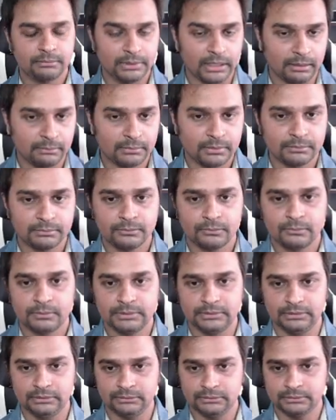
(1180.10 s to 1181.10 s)
minimum,
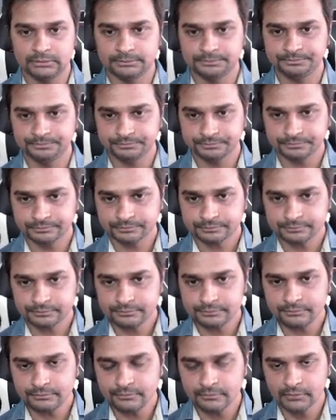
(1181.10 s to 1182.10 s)
which is
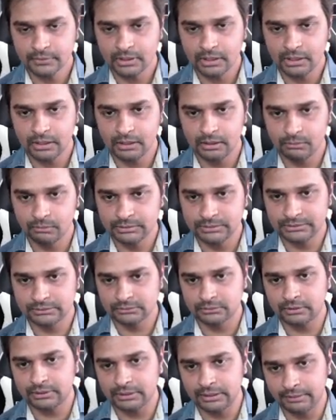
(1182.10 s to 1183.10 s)

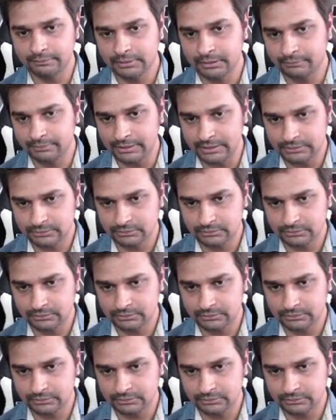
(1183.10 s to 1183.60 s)
not a living wage.